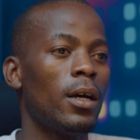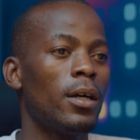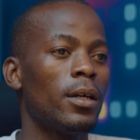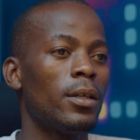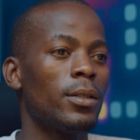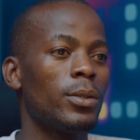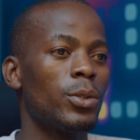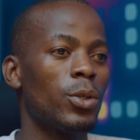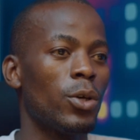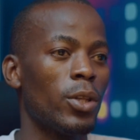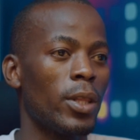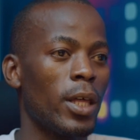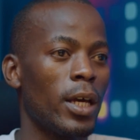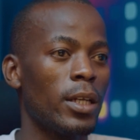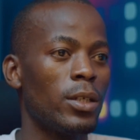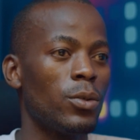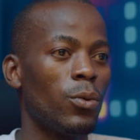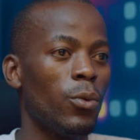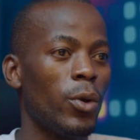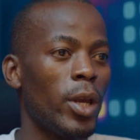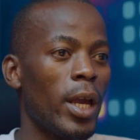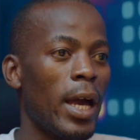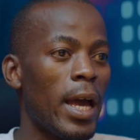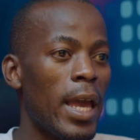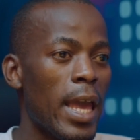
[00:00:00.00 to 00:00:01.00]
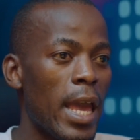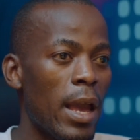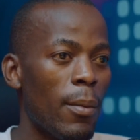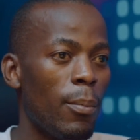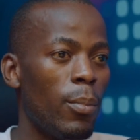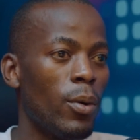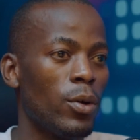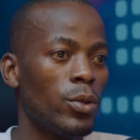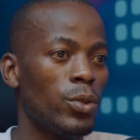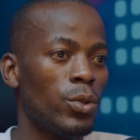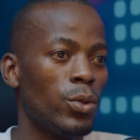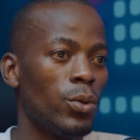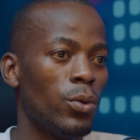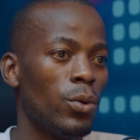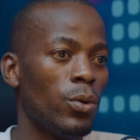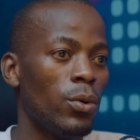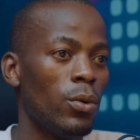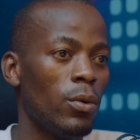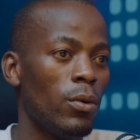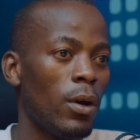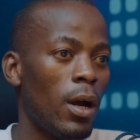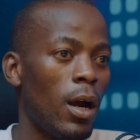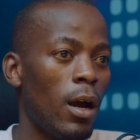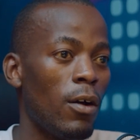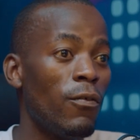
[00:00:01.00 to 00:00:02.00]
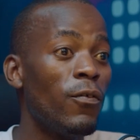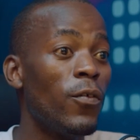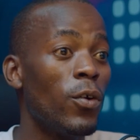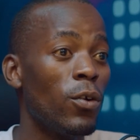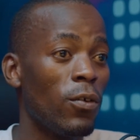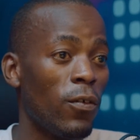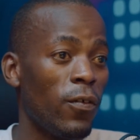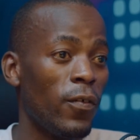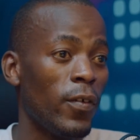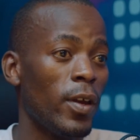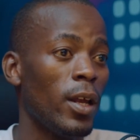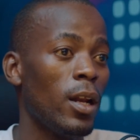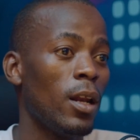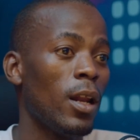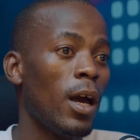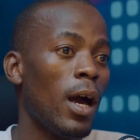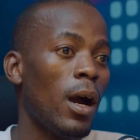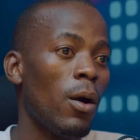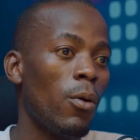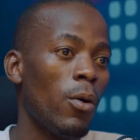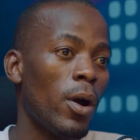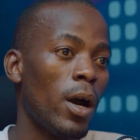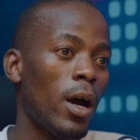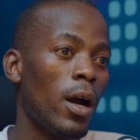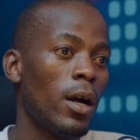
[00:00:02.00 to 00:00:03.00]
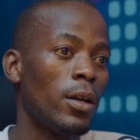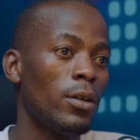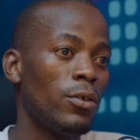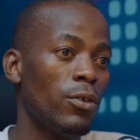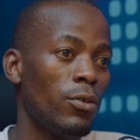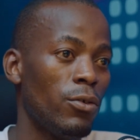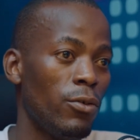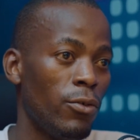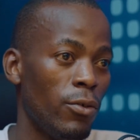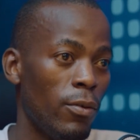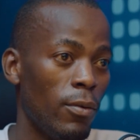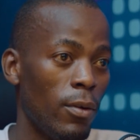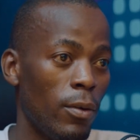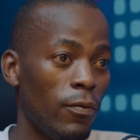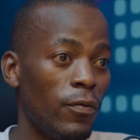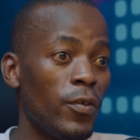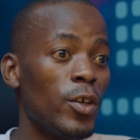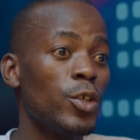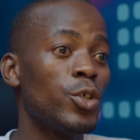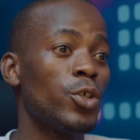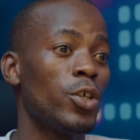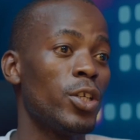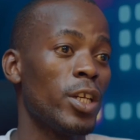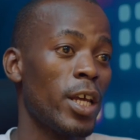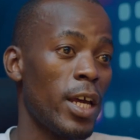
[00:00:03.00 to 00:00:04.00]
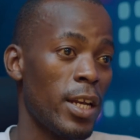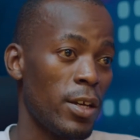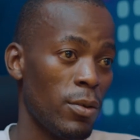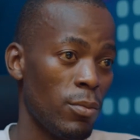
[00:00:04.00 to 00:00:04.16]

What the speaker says: so that we are able to fulfill our vision and